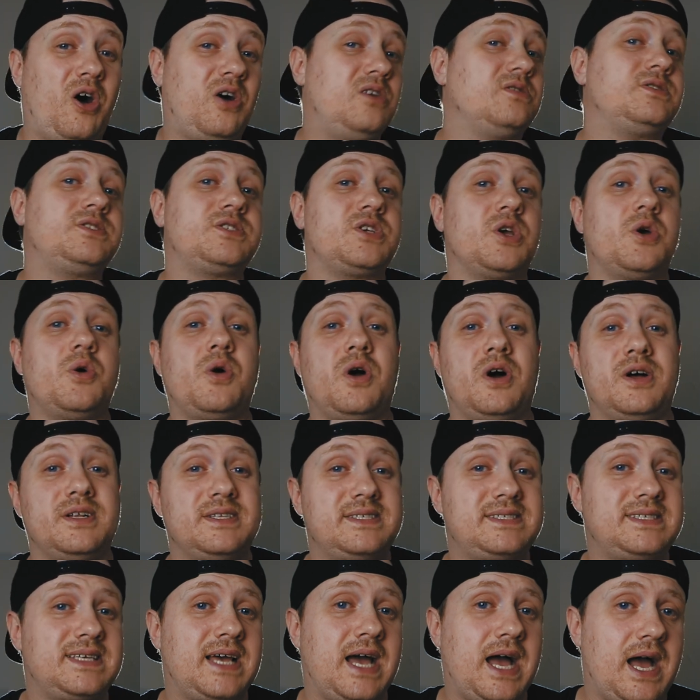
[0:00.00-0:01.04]
Also,
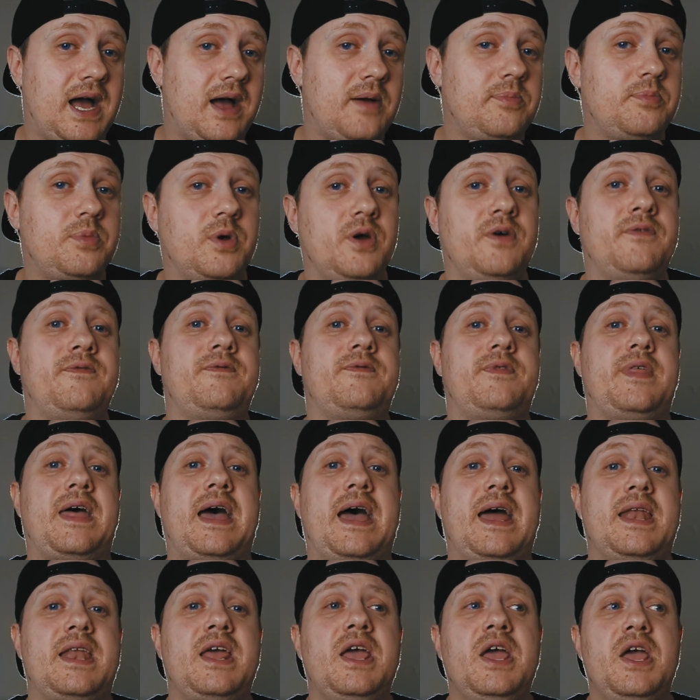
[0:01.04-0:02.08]
on top of
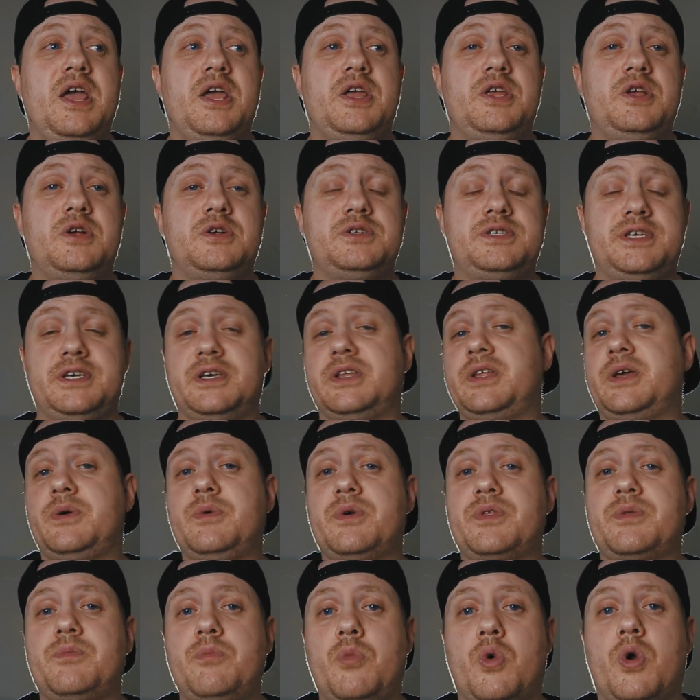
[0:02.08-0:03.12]
that, you're dealing
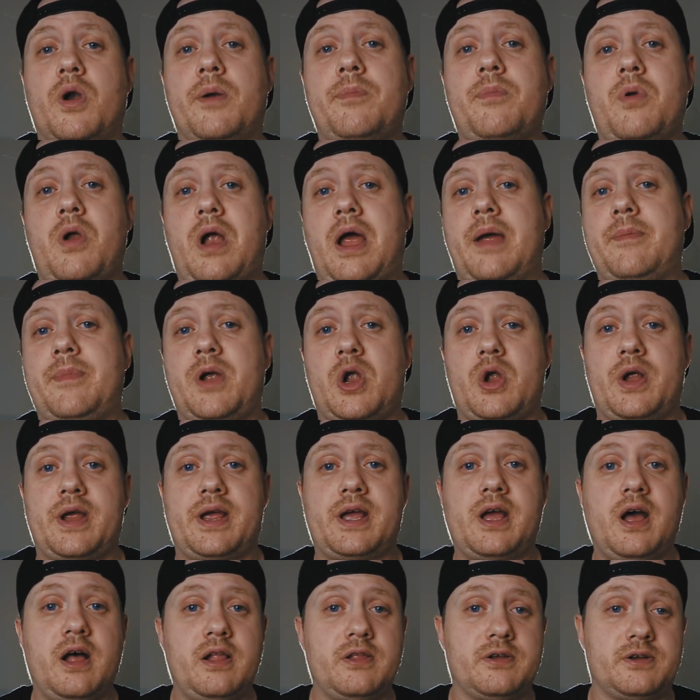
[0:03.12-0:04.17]
with more primary
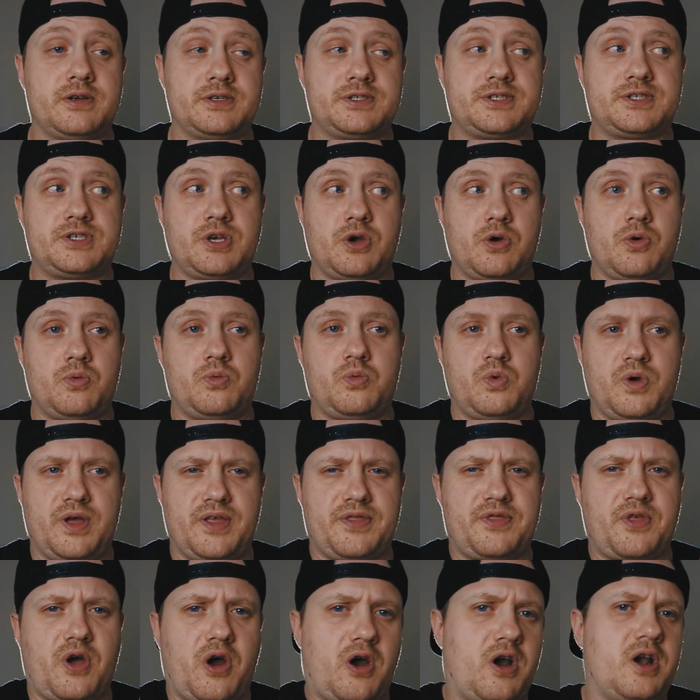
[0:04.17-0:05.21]
colors. So
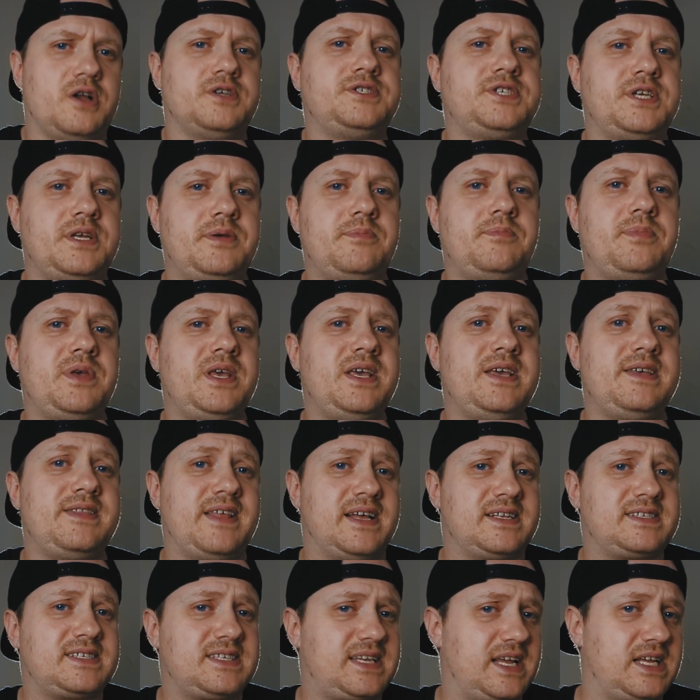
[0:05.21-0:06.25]
with RGB,
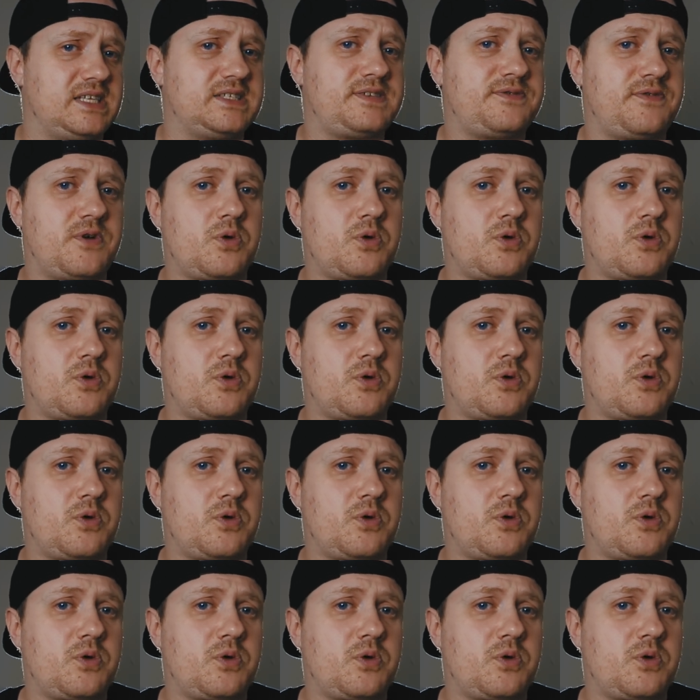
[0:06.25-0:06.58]
that stands